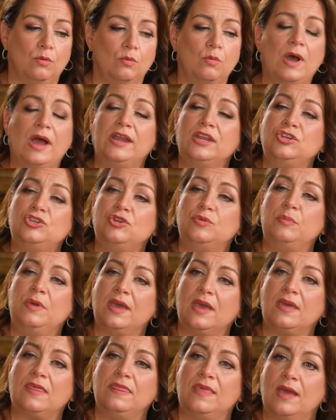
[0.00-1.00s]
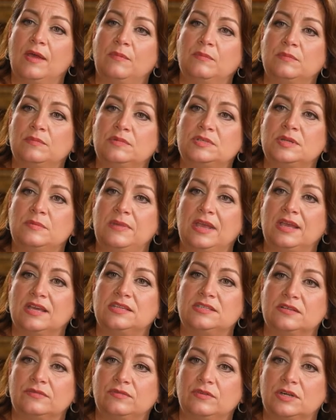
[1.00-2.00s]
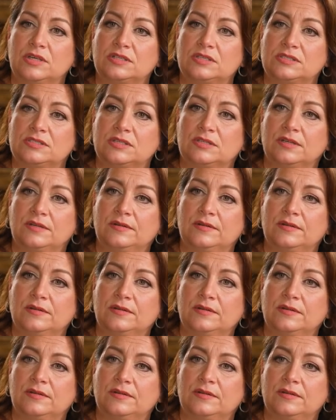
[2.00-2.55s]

Why did you pick them to make a difference?